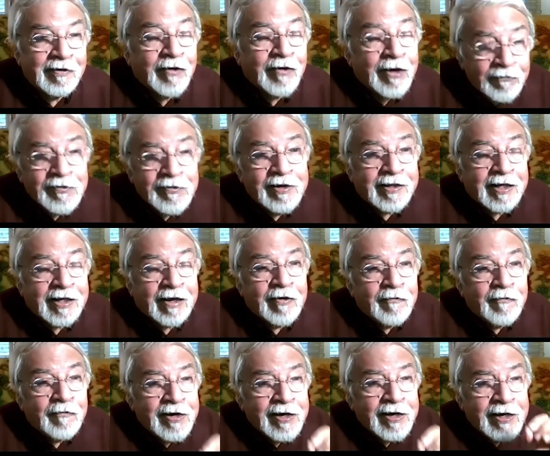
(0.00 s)
Every
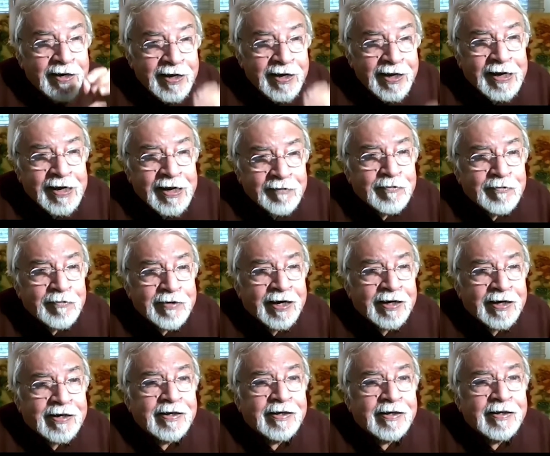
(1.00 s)
day we would get
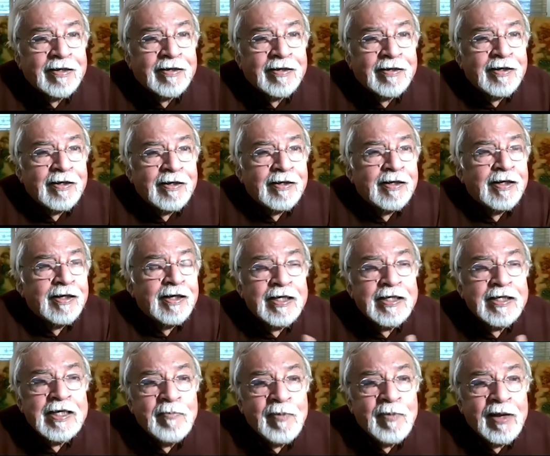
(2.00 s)

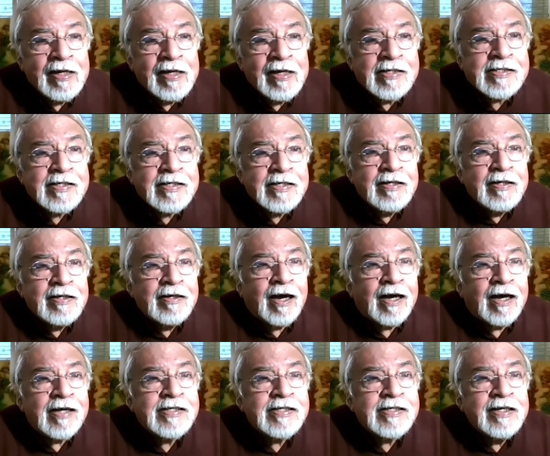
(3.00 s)
emails
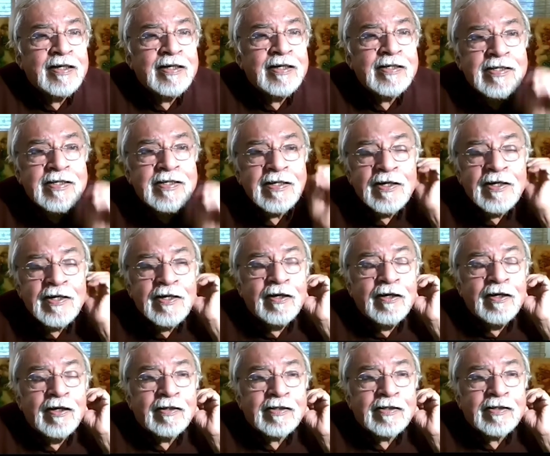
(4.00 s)
asking us
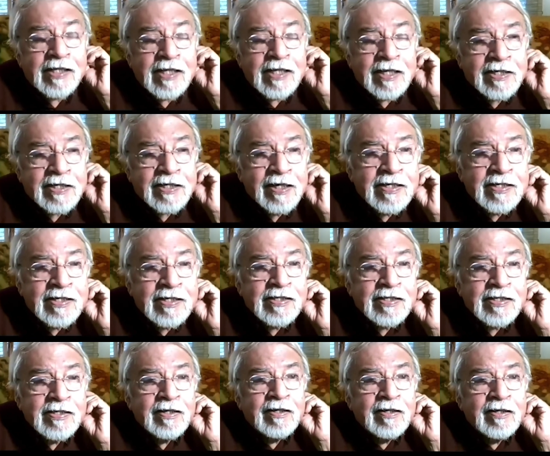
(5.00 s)

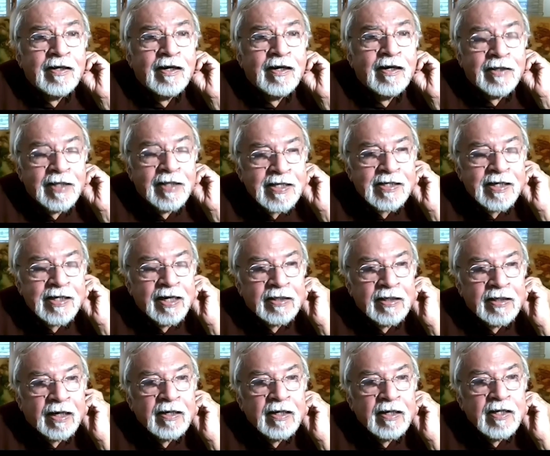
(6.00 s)
suggestions.
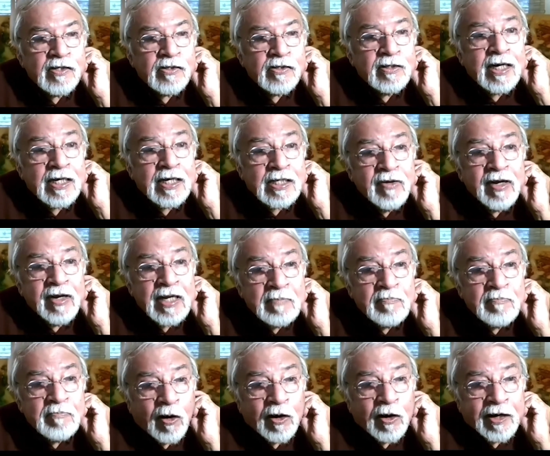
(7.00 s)
So that's very
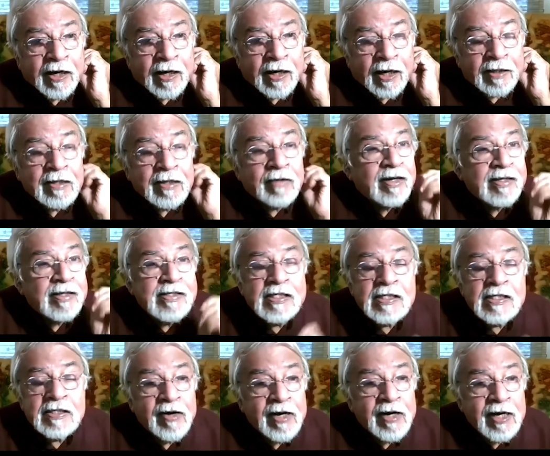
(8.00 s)
important. Otherwise,
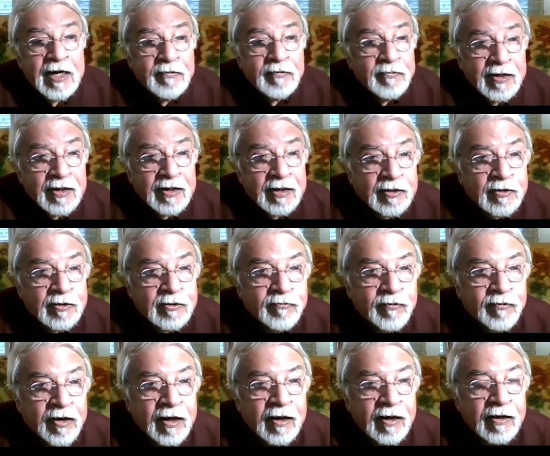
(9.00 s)
it's very difficult
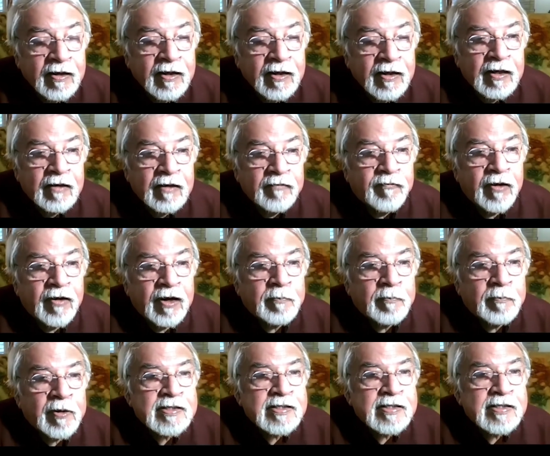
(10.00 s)
for a
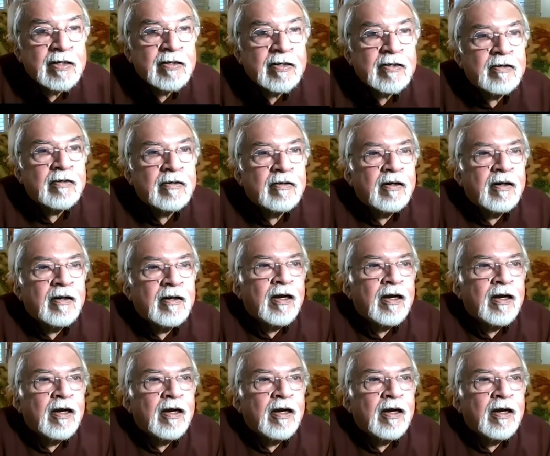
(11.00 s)
person